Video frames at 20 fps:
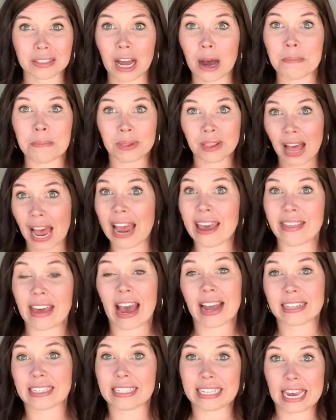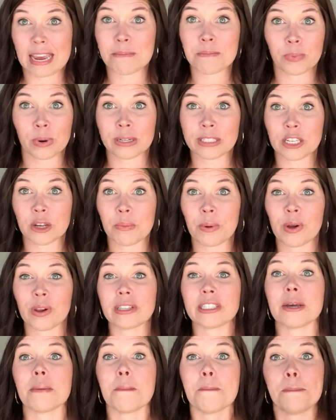apply that same
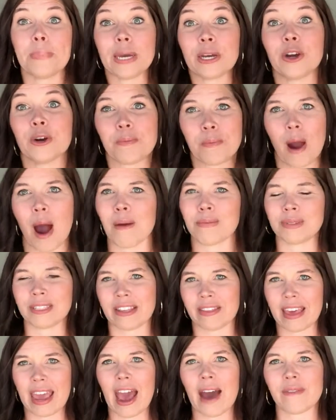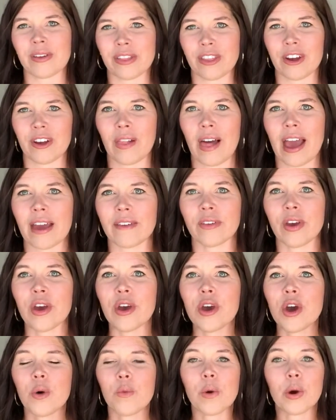principle to bigger problems that they have in their life
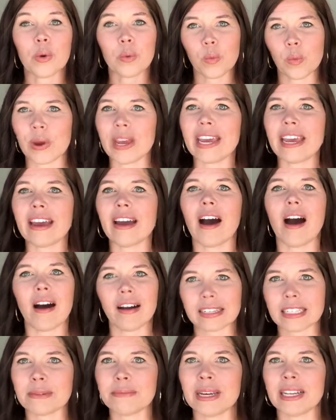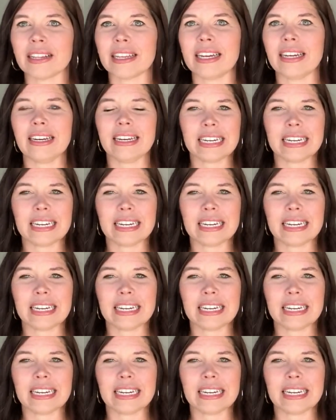where we ultimately